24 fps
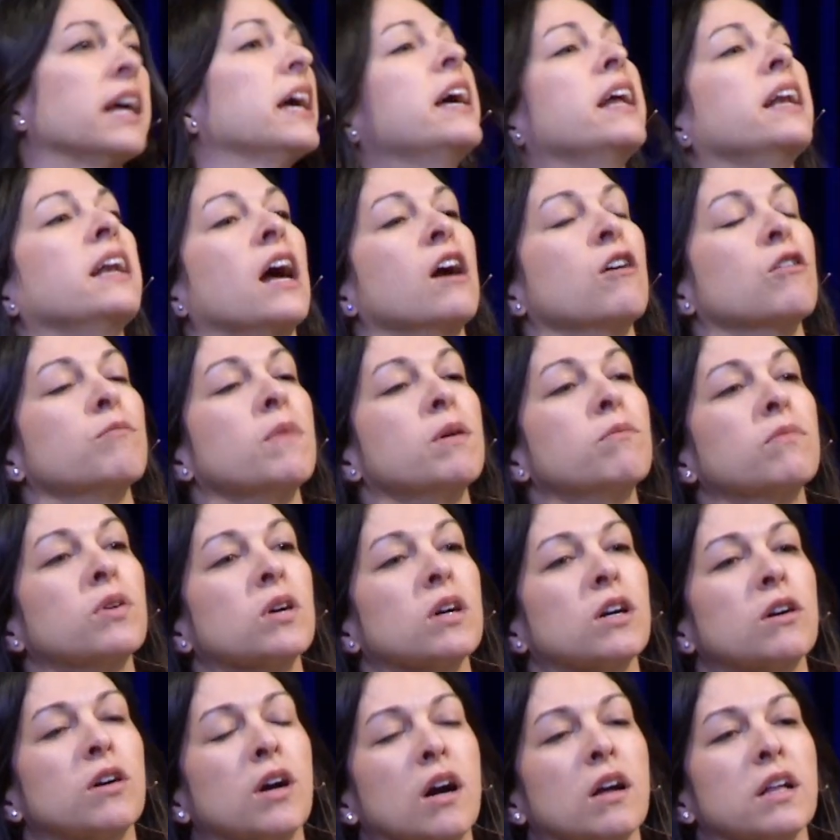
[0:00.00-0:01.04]
And I remember
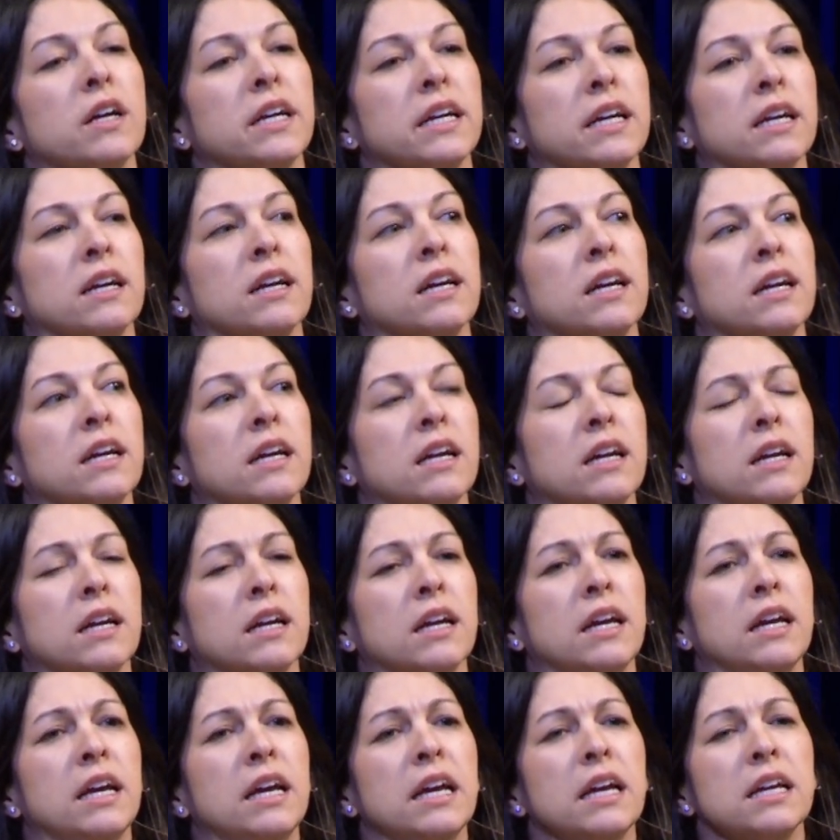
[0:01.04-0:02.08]
crawling
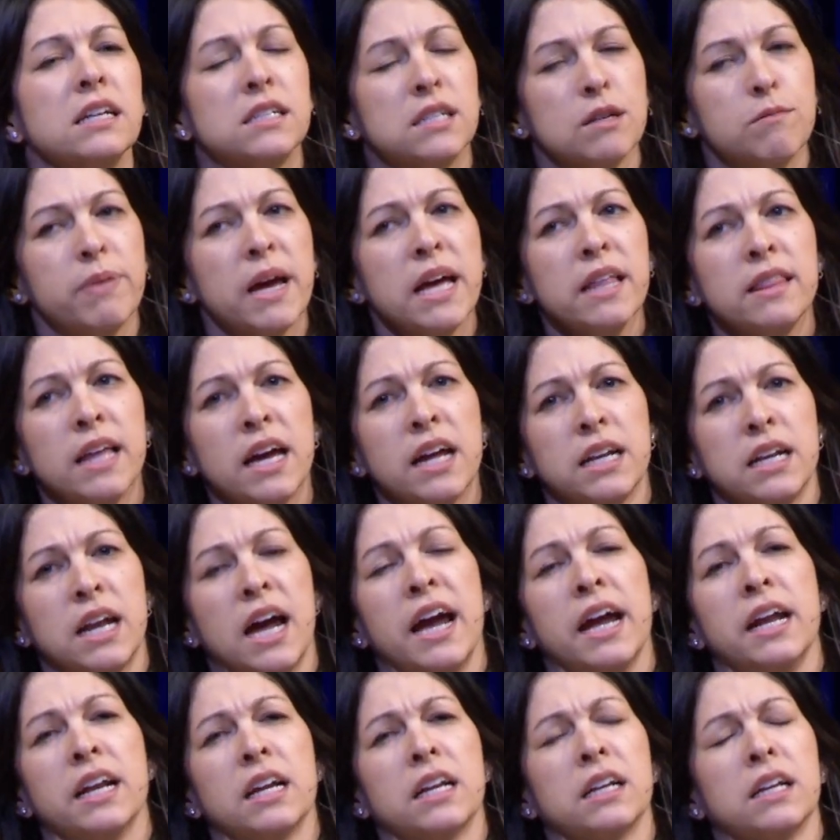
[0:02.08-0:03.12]
into bed that
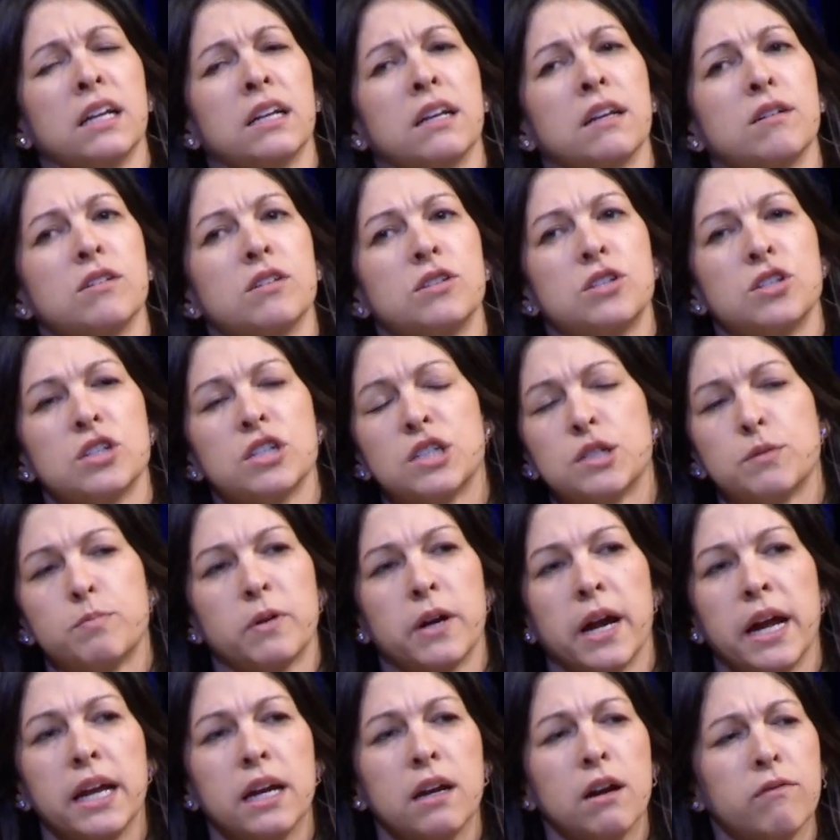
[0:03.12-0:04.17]
night and just
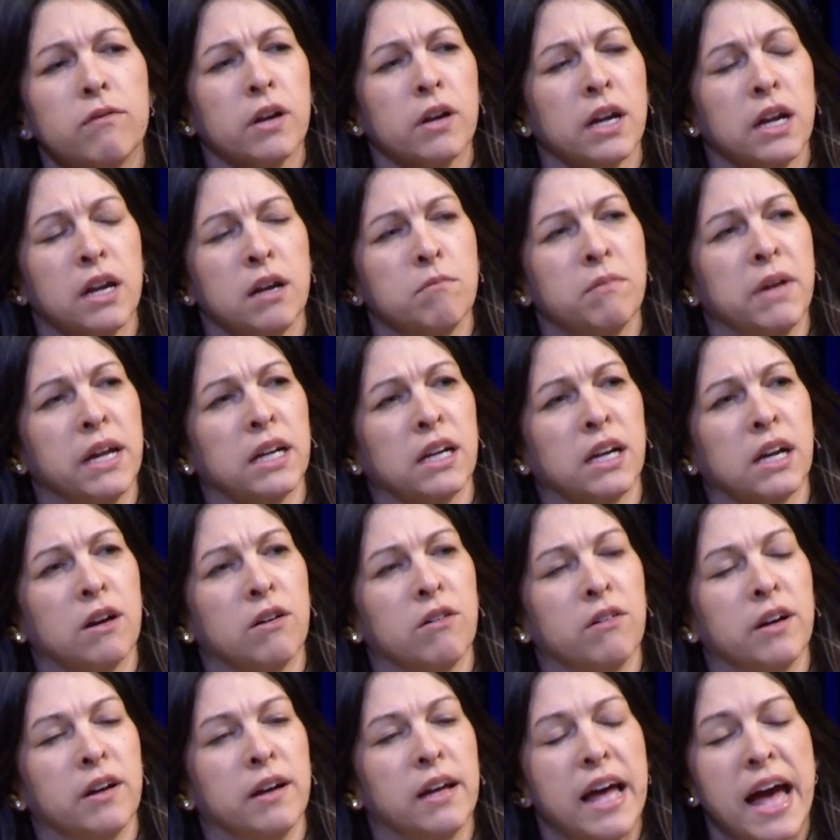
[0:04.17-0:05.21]
praying him and
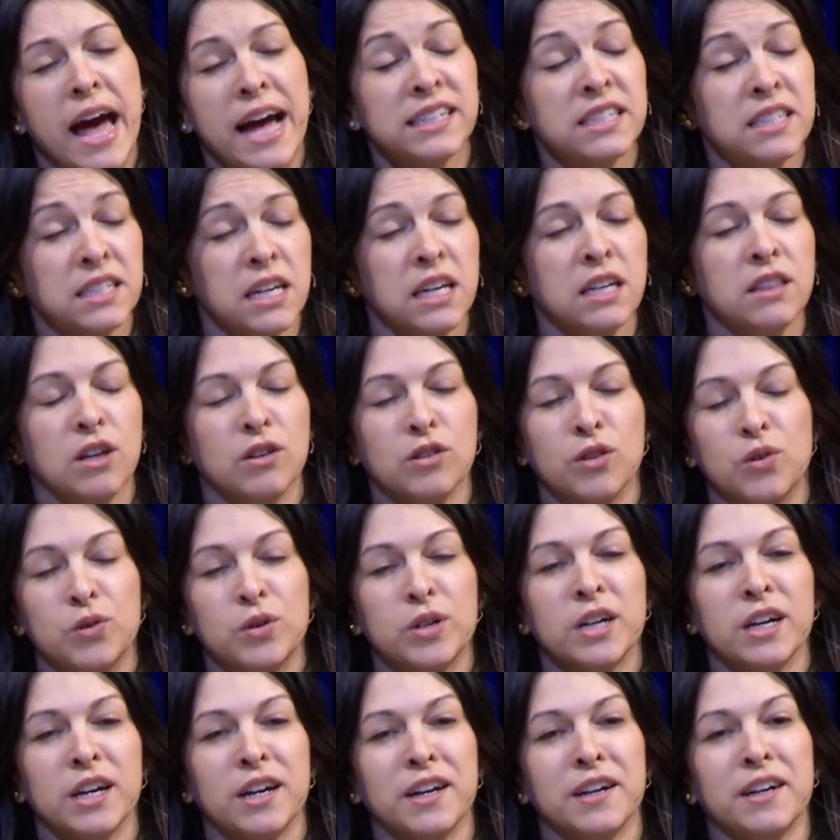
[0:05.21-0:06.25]
asking the
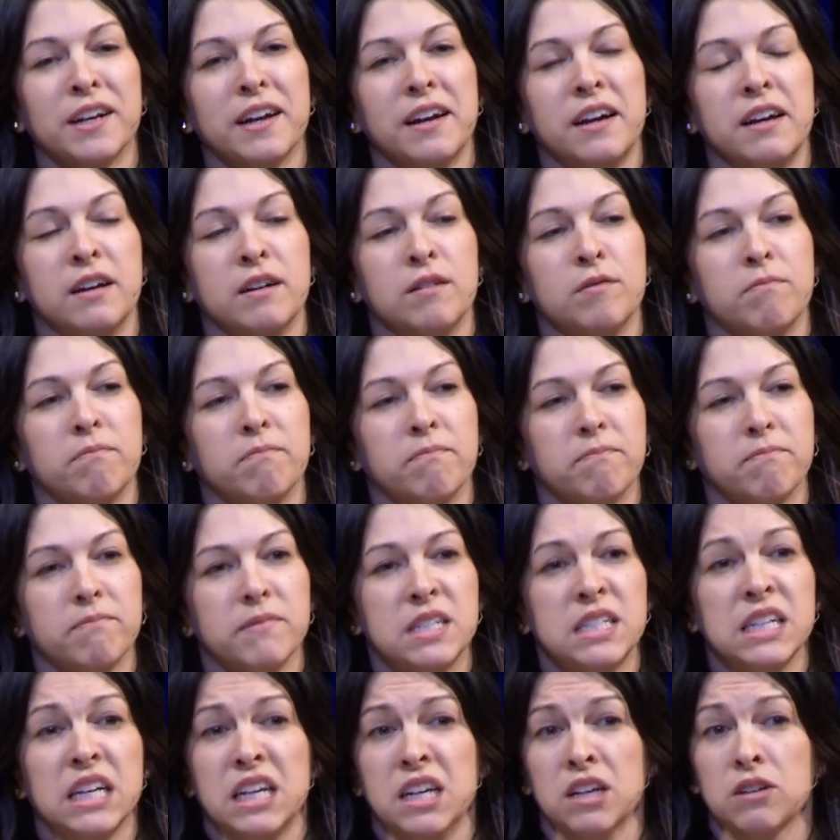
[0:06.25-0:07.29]
Lord
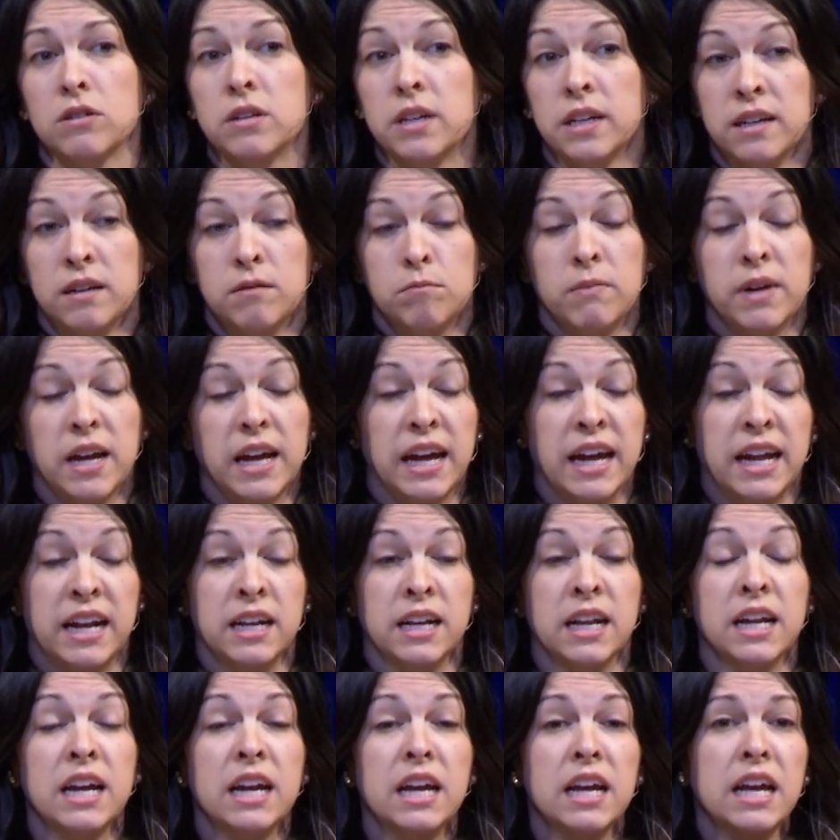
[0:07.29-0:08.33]
to heal him,
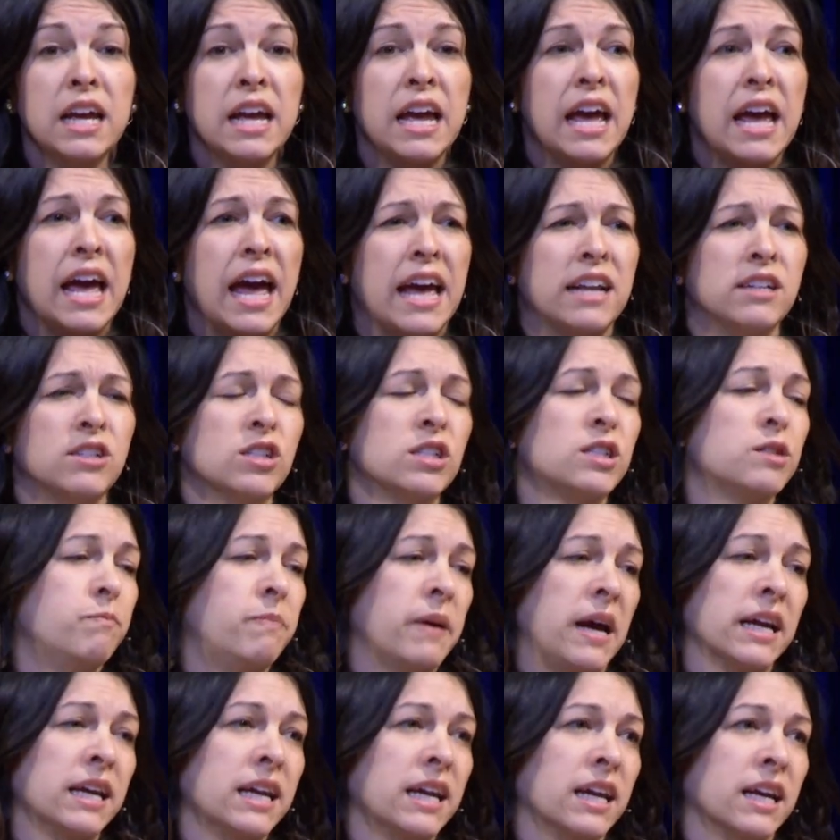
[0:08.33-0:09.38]
and just
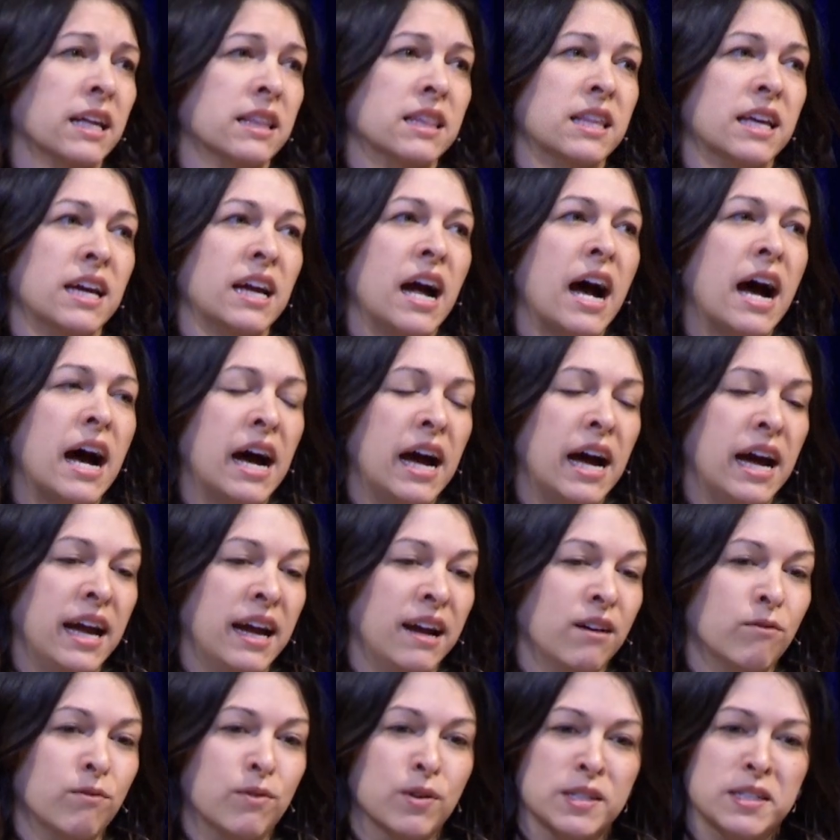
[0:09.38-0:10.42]
begging that
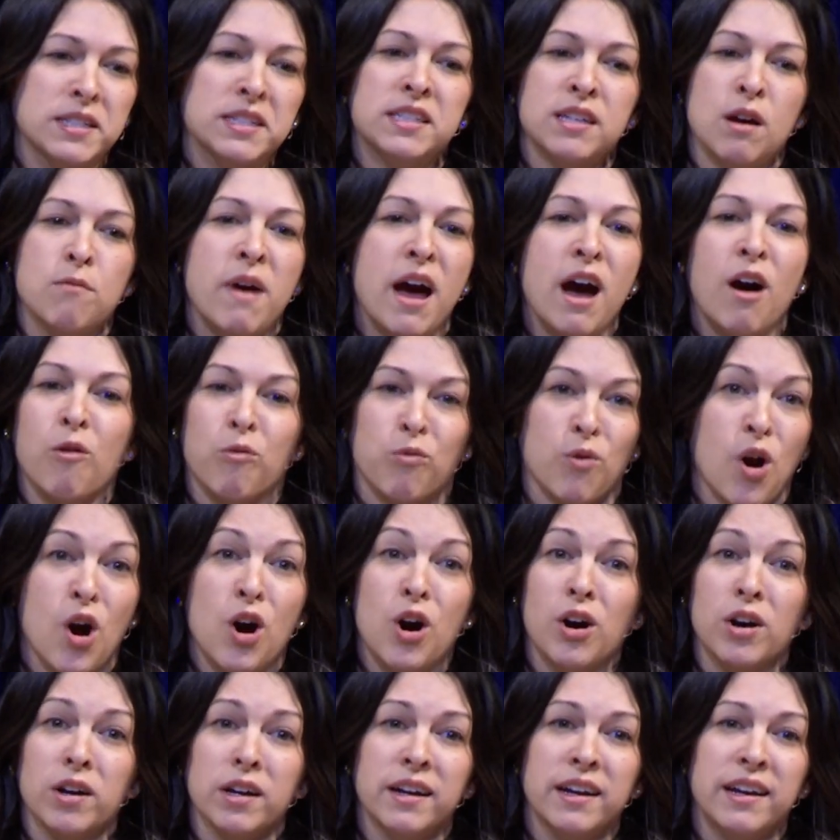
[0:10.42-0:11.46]
I was somehow
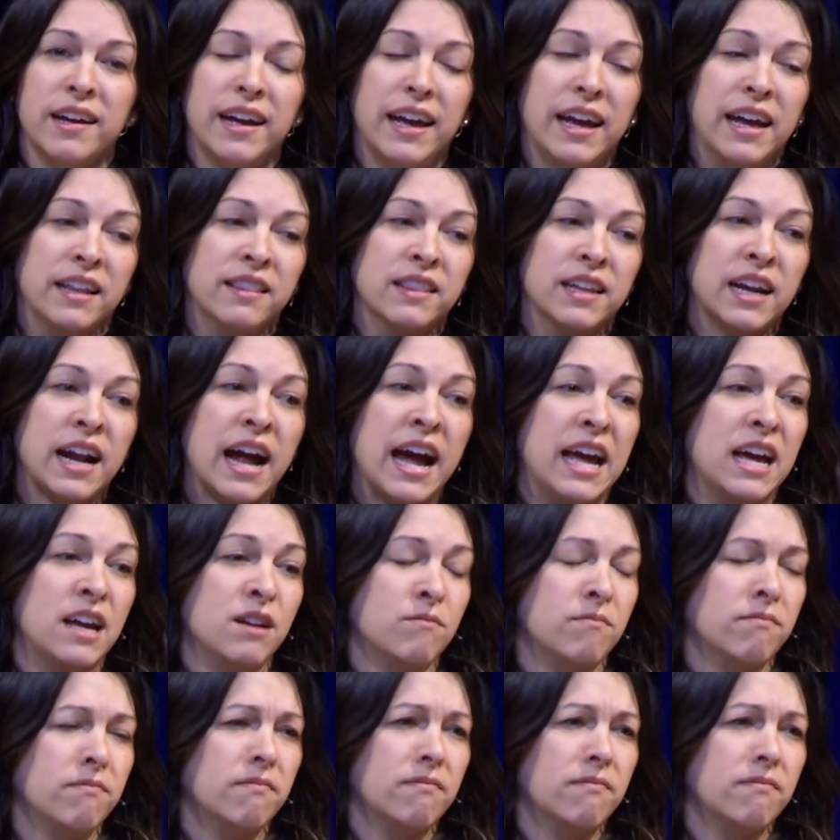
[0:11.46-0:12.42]
wrong, and that I